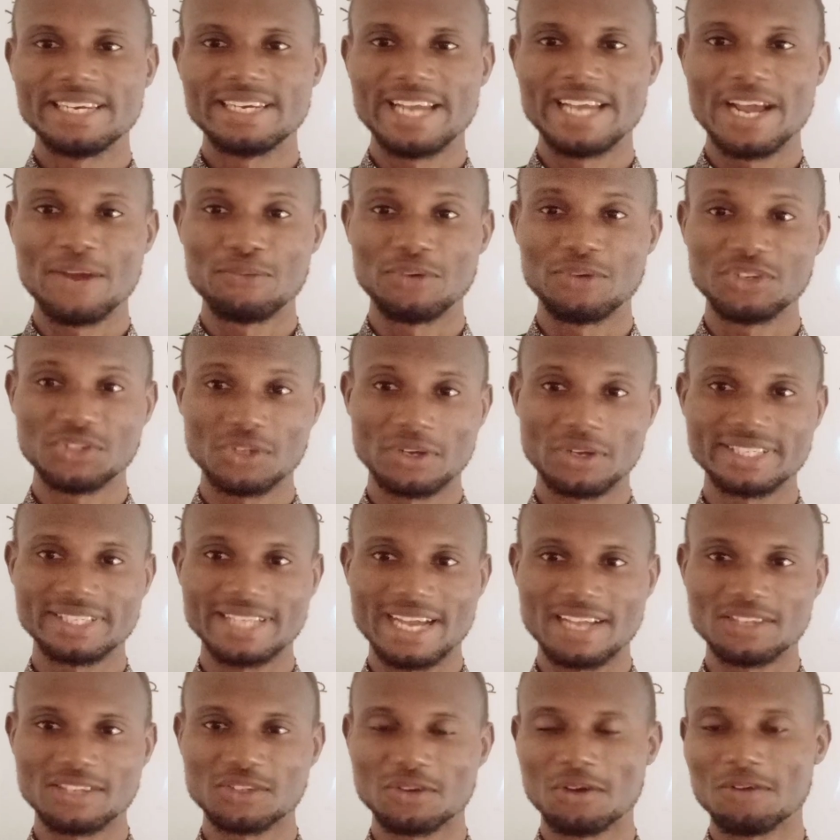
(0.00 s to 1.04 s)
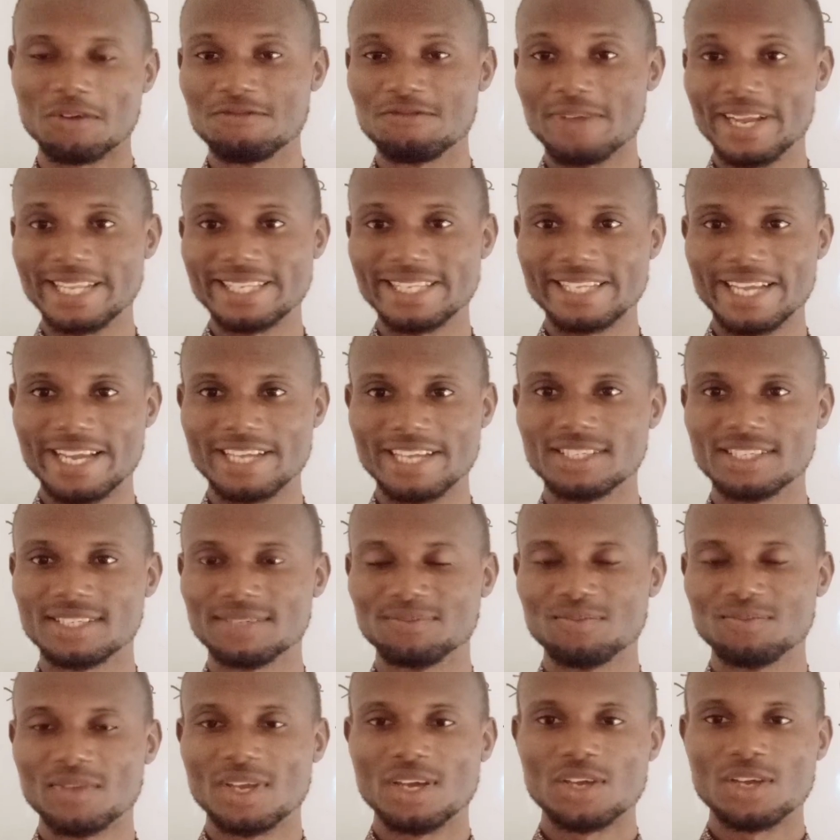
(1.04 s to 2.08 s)
the resultant of
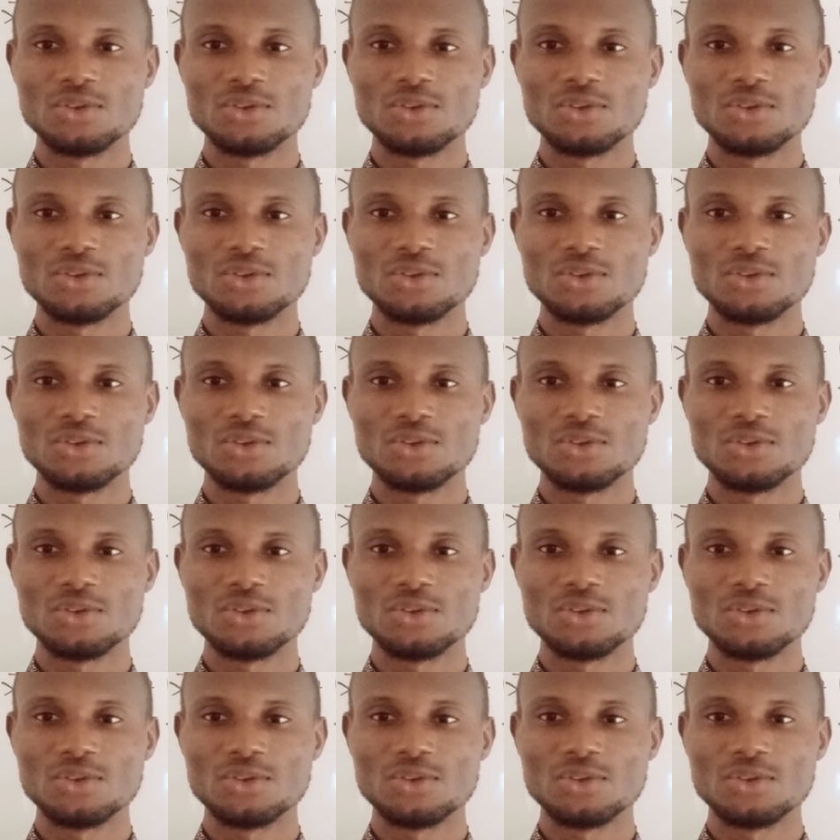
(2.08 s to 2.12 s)
vectors,